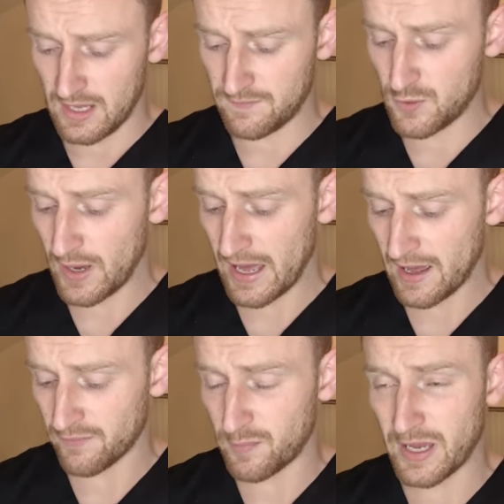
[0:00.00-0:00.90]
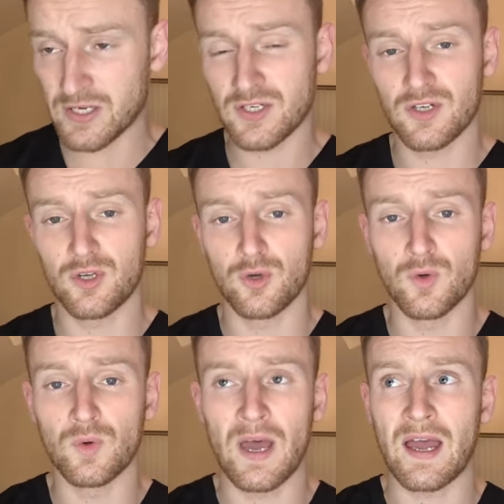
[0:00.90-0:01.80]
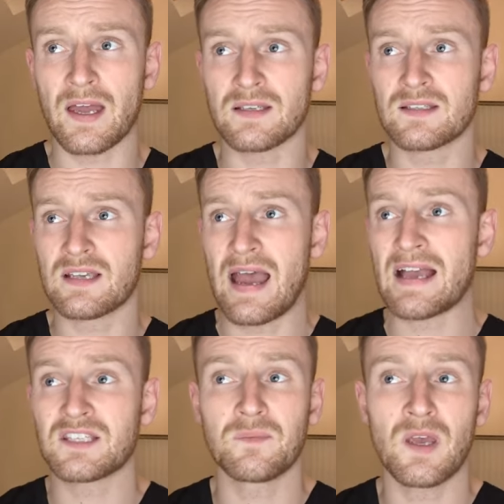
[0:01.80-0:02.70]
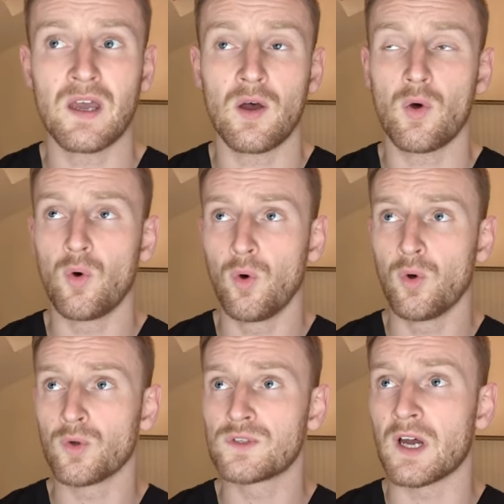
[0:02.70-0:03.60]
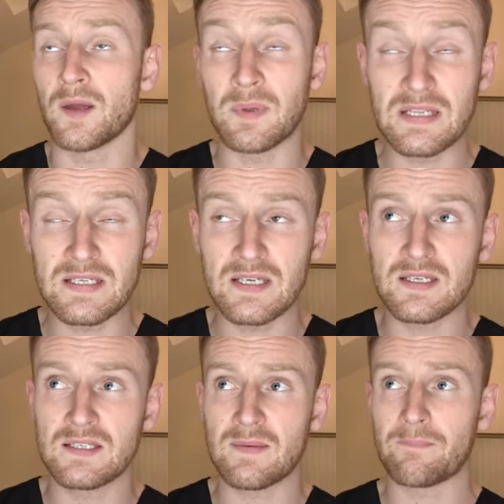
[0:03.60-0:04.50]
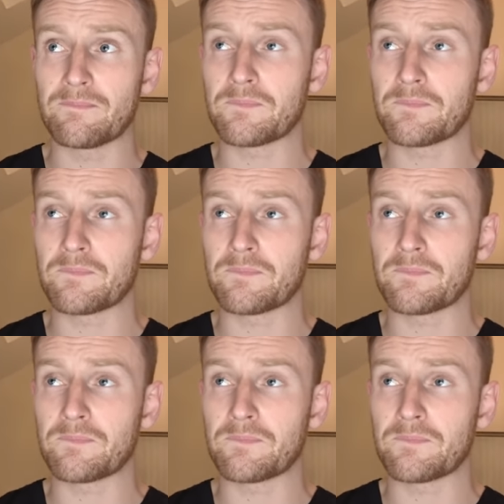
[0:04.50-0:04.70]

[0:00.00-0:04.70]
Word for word: if you have a patient who has asthma or diabetes